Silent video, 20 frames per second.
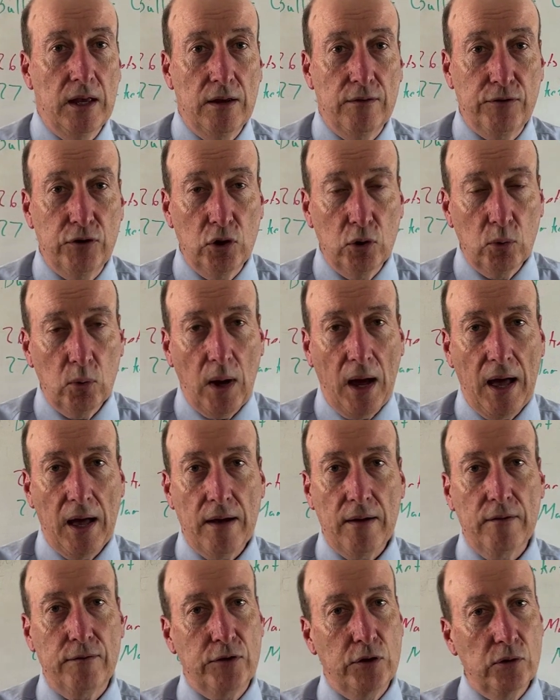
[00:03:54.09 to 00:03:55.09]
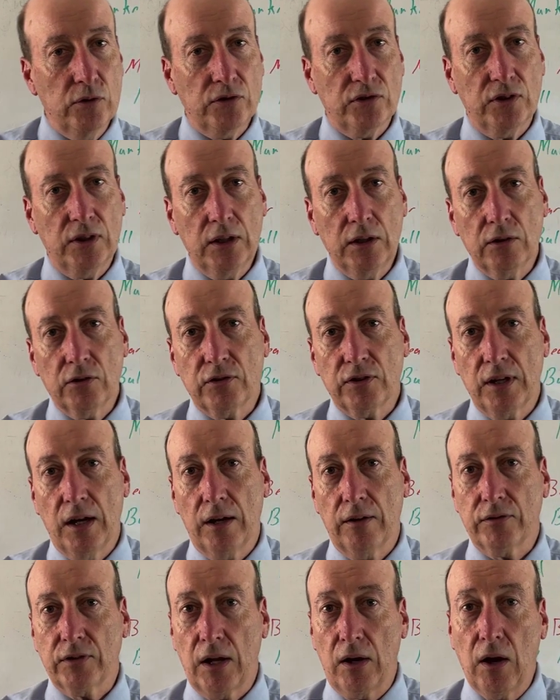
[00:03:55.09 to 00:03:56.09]
If you see
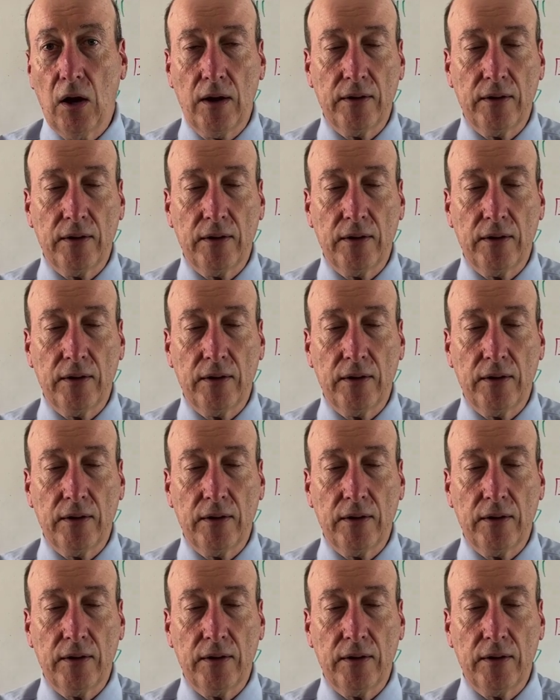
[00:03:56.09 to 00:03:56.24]
yourselves, oh,